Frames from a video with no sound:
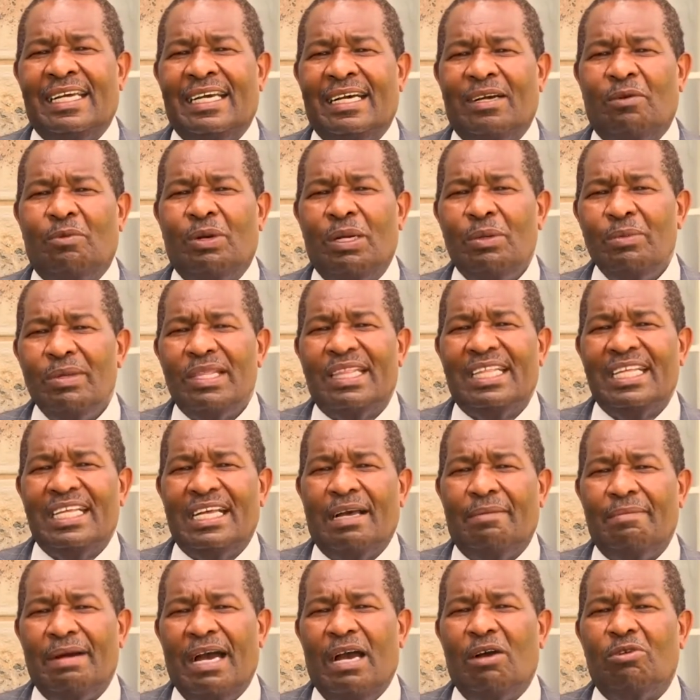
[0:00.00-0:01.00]
uh, when we think
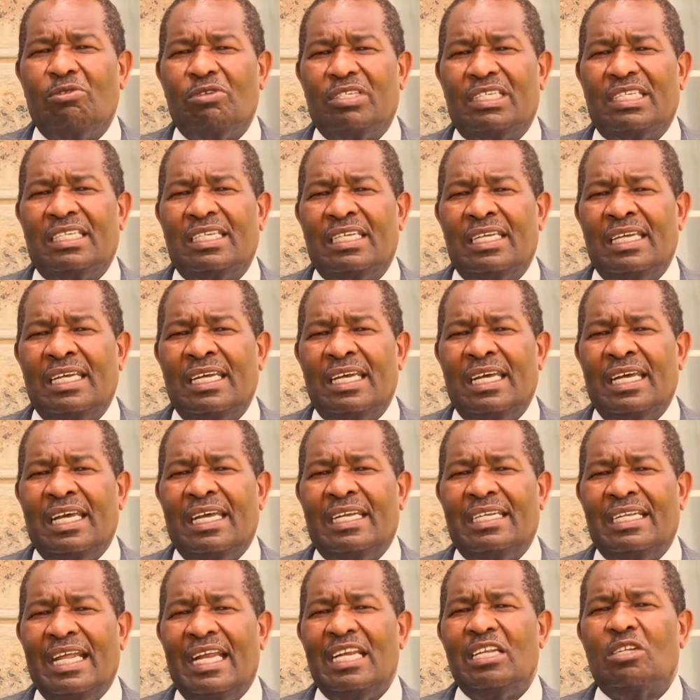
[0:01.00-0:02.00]
about,
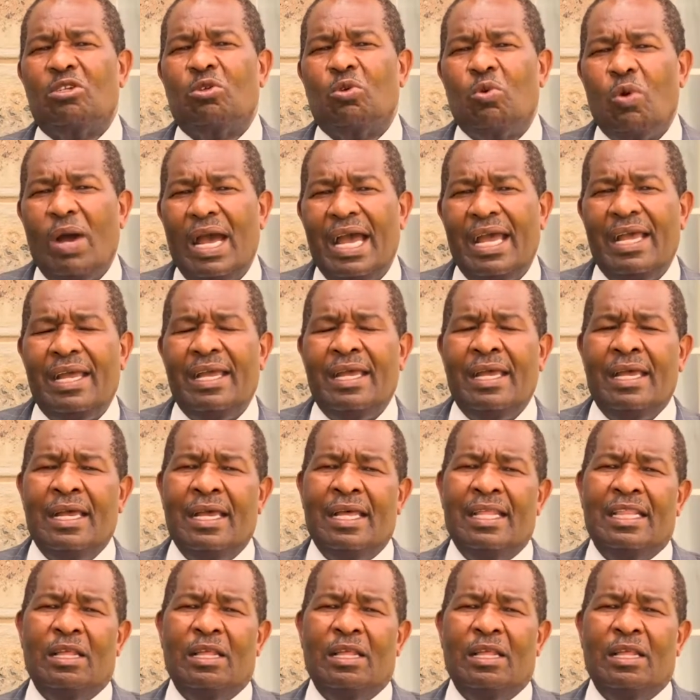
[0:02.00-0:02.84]
and that is why